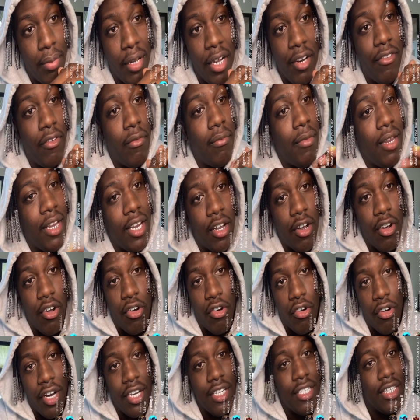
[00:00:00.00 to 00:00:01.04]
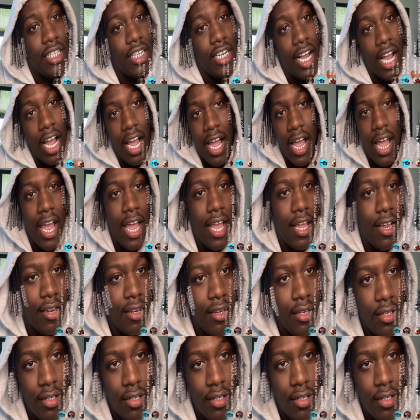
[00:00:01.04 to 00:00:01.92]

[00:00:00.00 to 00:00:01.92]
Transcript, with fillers: Playing Flamingo, Chris a god.